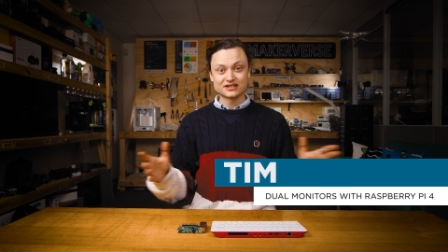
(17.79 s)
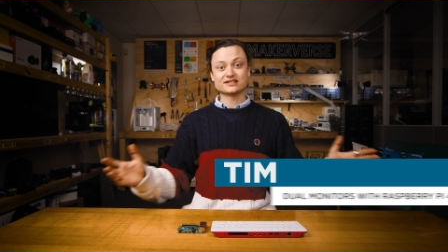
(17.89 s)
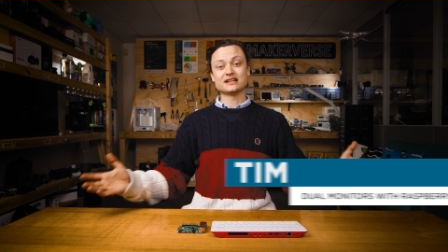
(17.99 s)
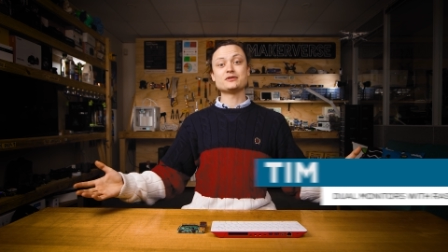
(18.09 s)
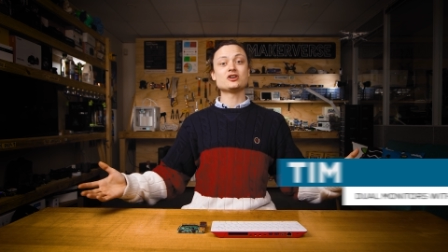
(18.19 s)

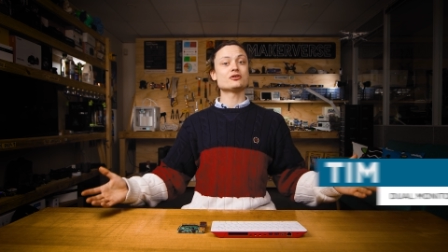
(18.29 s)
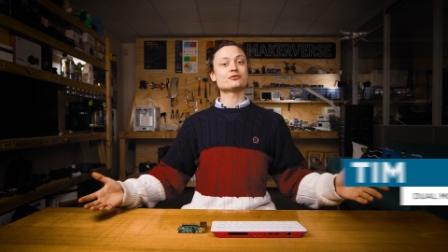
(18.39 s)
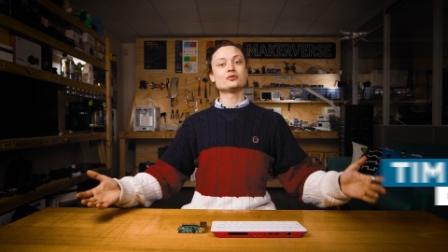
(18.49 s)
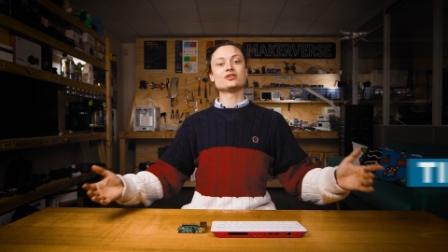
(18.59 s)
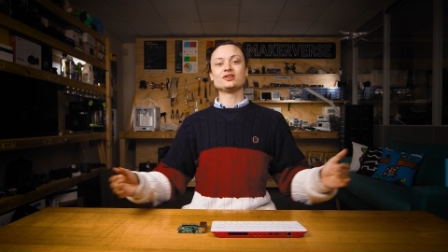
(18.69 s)
So let me go
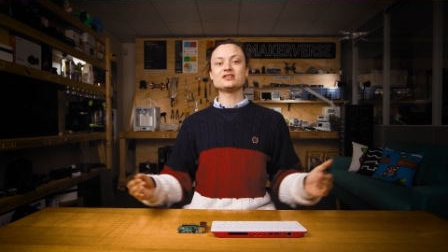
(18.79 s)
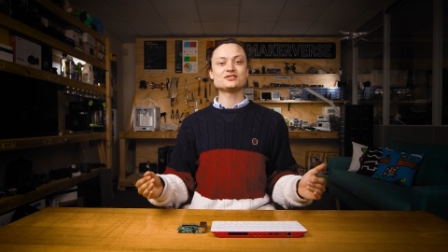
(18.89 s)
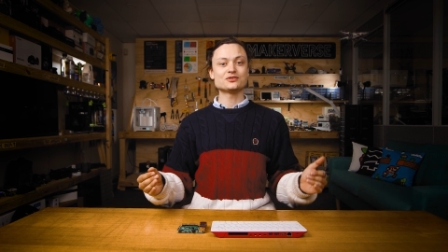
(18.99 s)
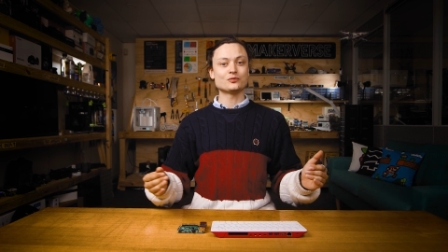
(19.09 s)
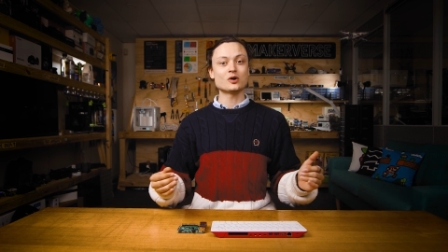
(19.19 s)
through the
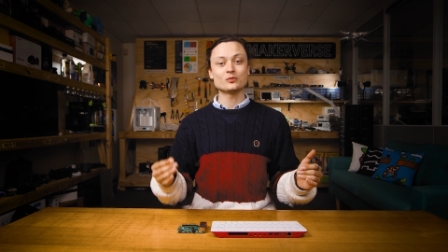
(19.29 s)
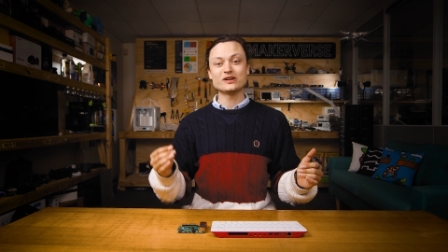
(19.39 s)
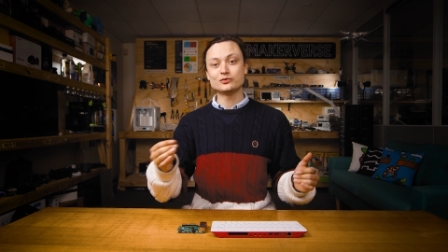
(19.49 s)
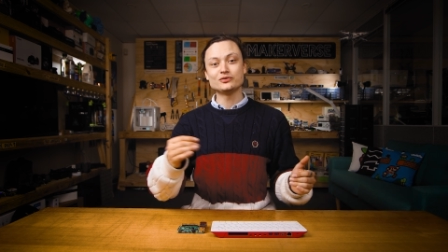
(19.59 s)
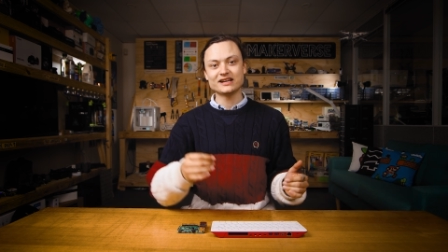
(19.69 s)
list of what
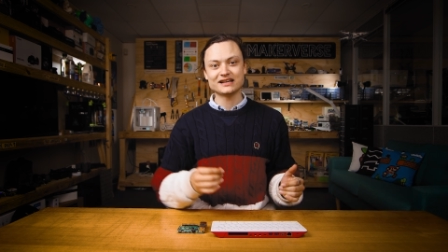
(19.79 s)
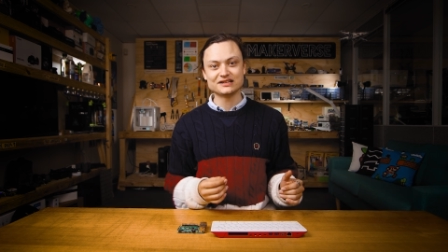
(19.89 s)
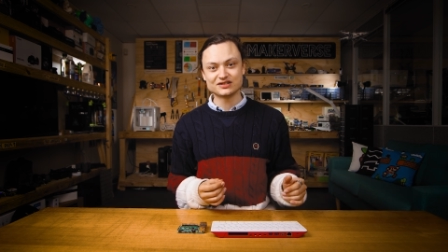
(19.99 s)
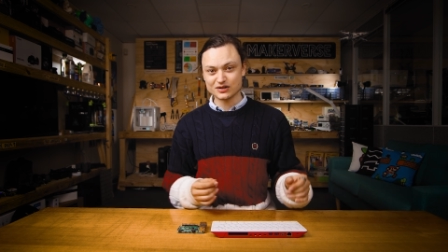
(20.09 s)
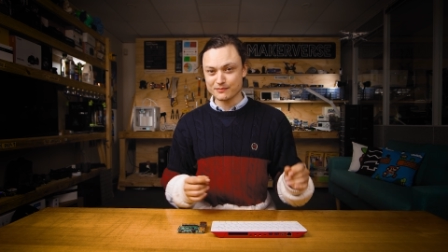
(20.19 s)
we will
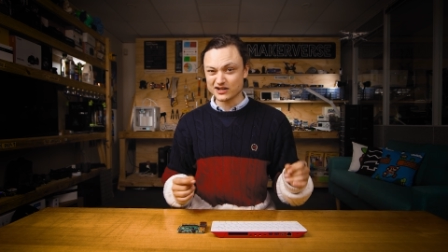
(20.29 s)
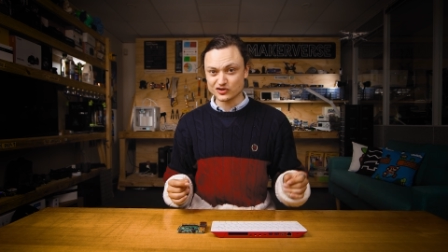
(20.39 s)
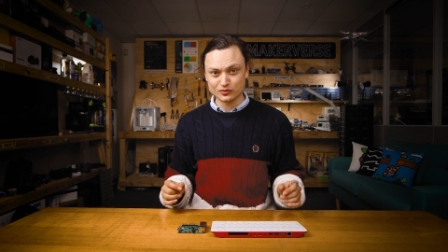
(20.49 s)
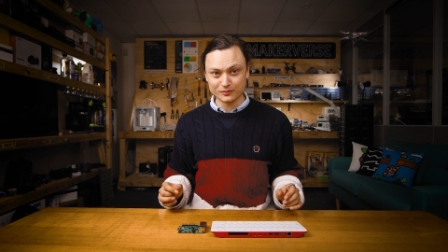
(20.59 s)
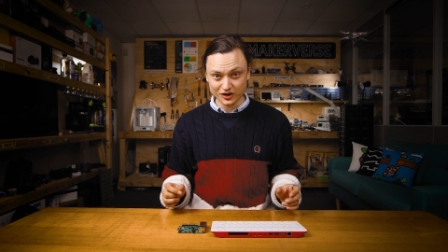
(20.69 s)
need to make
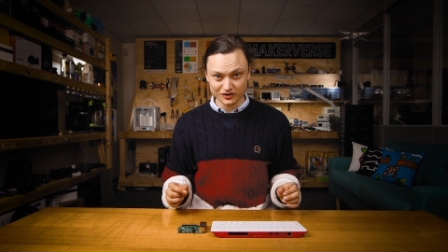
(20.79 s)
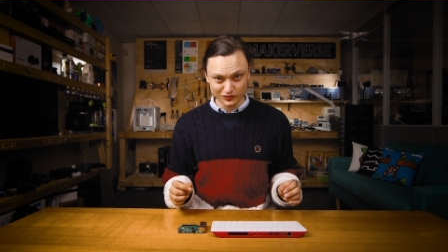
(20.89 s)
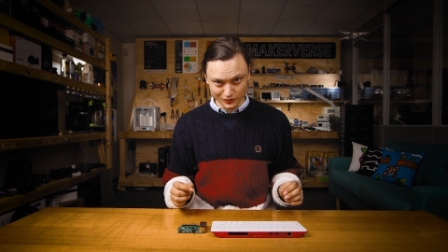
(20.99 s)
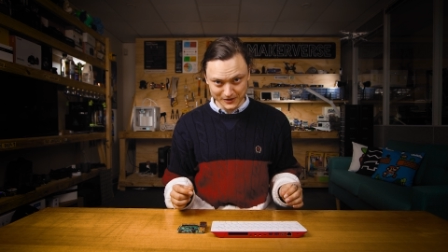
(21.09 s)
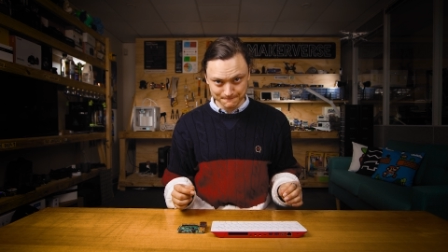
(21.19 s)
dual
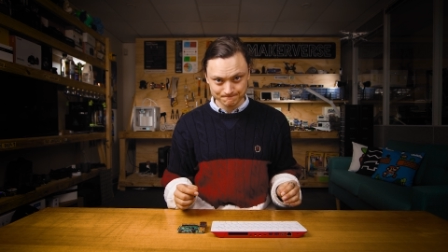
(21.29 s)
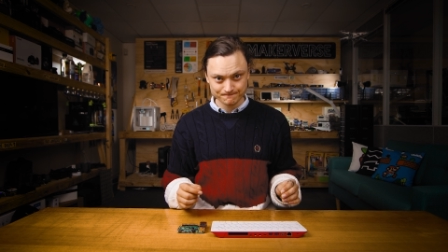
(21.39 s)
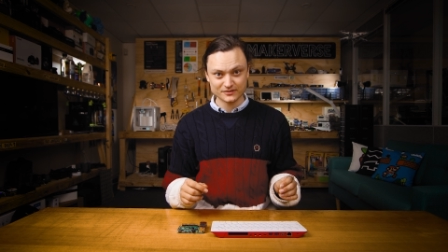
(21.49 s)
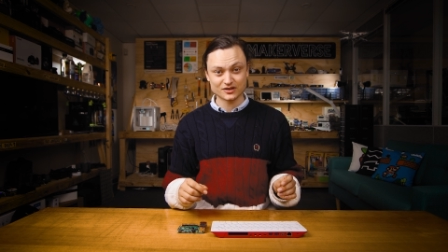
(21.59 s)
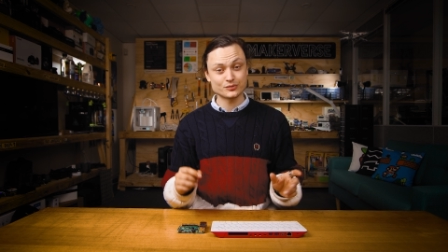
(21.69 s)
monitors run.
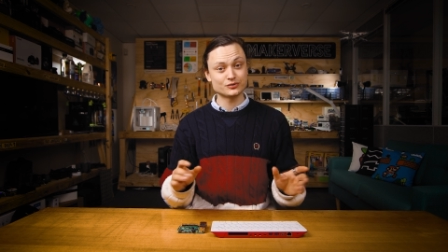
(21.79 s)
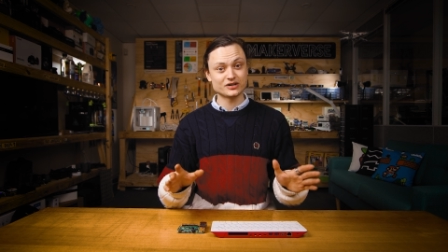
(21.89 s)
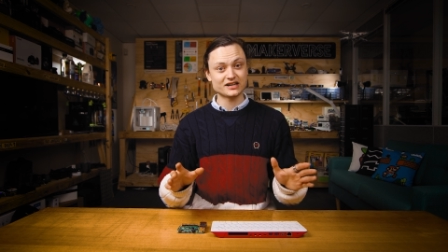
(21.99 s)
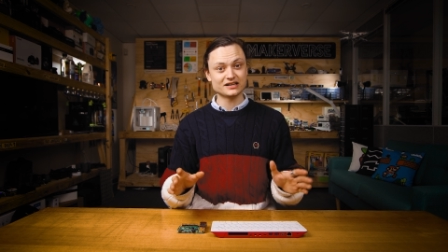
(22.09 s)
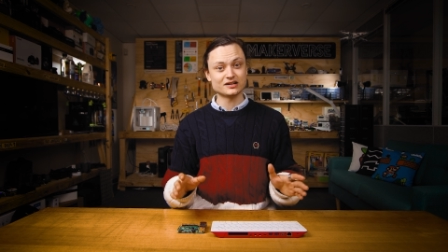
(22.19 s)
You will
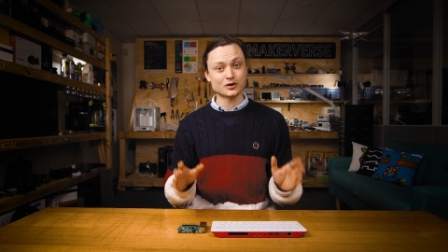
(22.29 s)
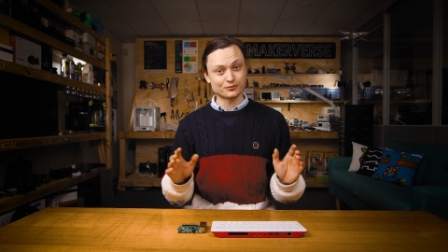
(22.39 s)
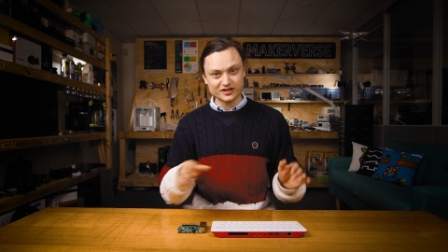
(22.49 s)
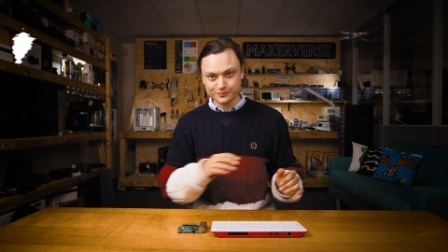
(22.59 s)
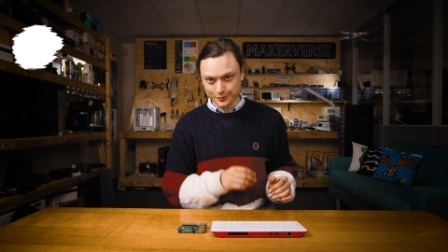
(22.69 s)
need a
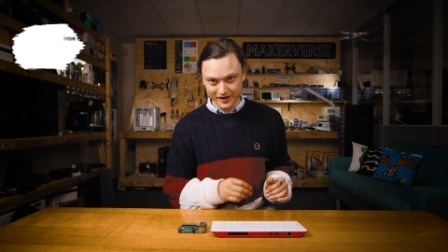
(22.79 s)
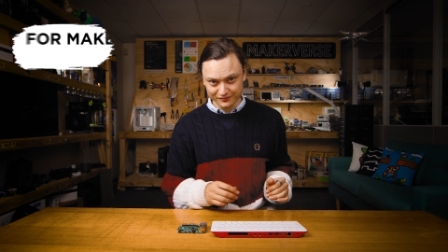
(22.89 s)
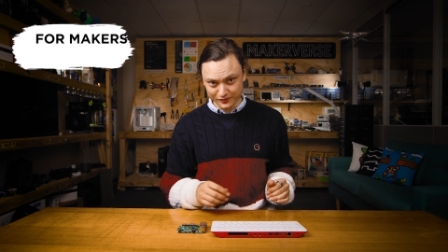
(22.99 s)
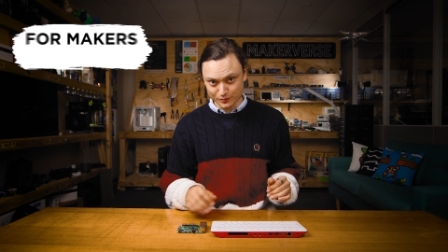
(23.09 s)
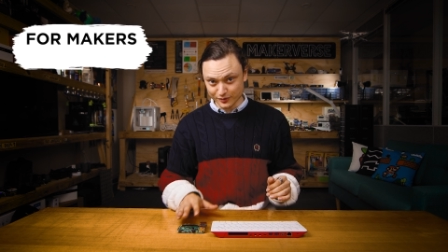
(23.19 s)
Raspberry Pi
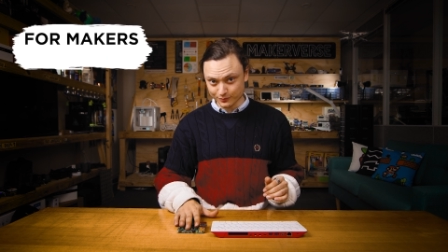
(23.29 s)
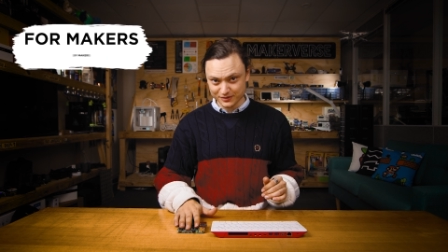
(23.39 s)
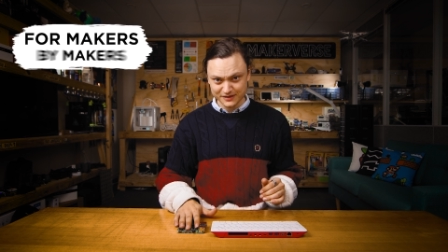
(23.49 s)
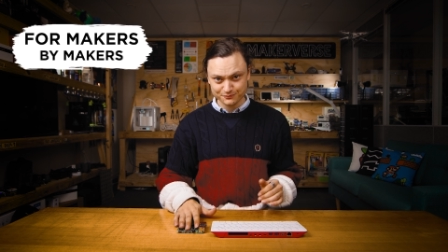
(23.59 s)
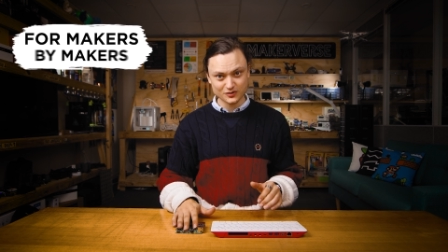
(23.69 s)
4 Model
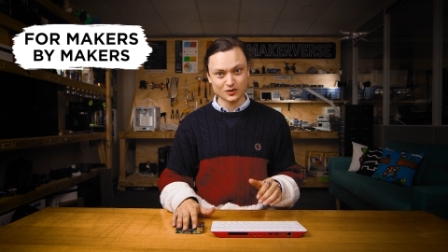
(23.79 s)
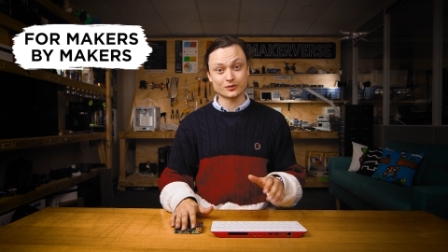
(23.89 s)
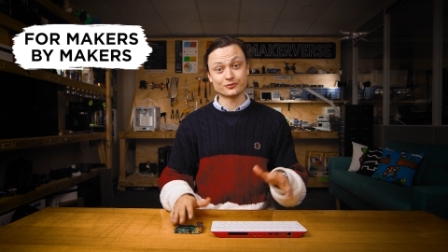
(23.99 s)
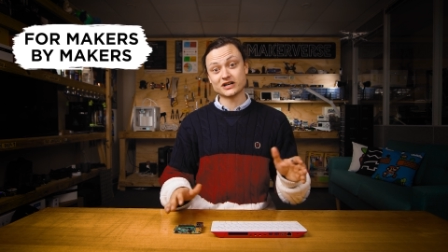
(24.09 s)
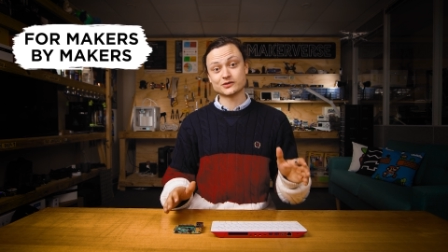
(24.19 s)
B
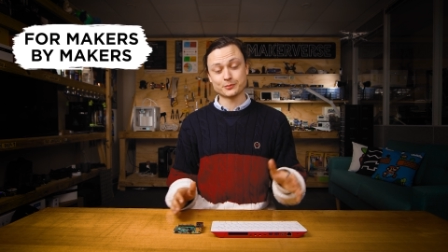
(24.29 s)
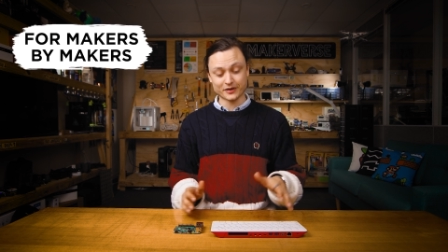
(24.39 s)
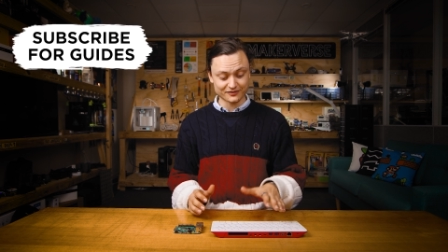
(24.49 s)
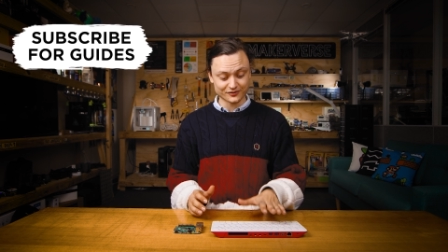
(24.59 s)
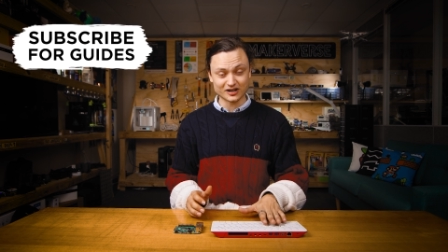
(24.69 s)
or a Raspberry
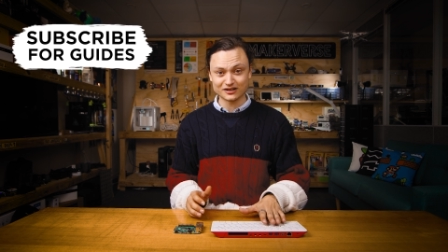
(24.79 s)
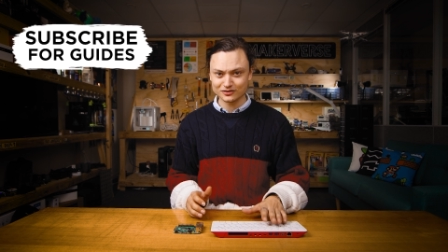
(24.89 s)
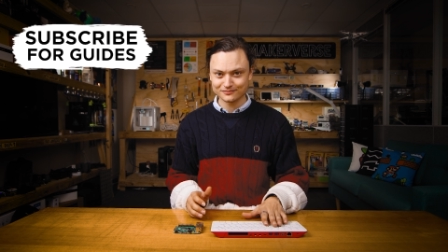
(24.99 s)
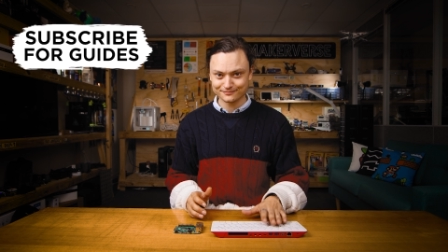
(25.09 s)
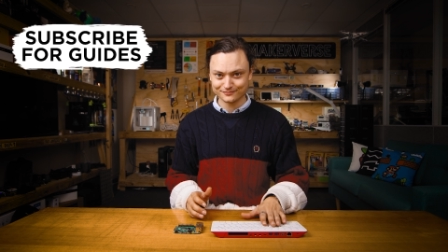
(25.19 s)
Pi
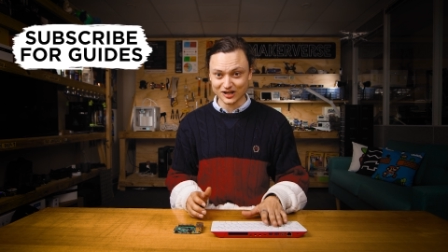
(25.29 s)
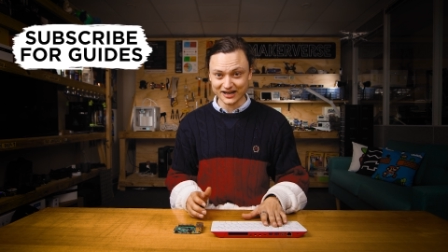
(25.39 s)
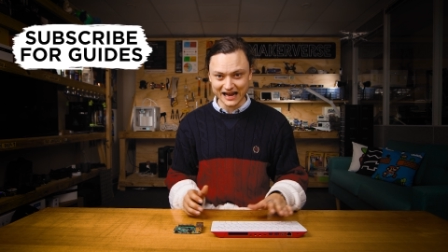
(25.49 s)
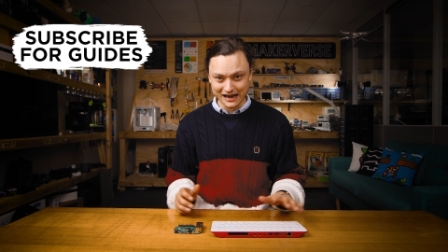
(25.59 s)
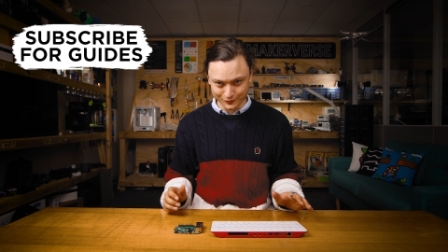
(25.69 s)
400,
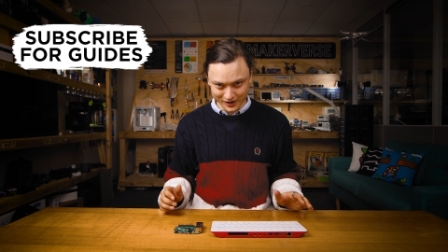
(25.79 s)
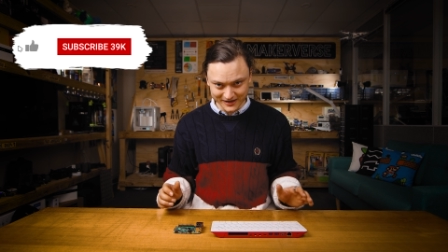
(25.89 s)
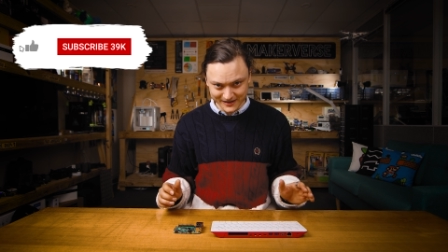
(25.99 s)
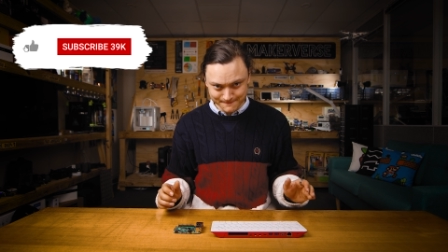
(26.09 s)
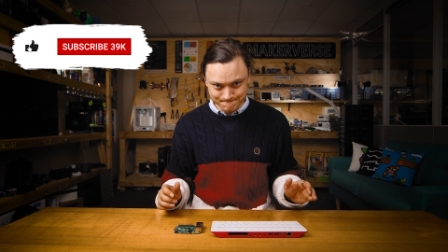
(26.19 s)
like I have
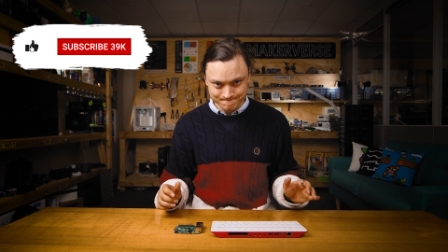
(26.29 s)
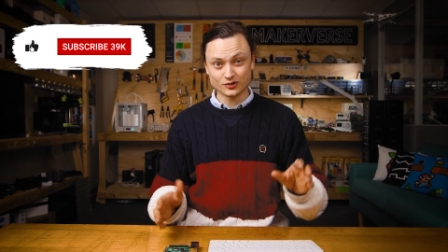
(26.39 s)
right here.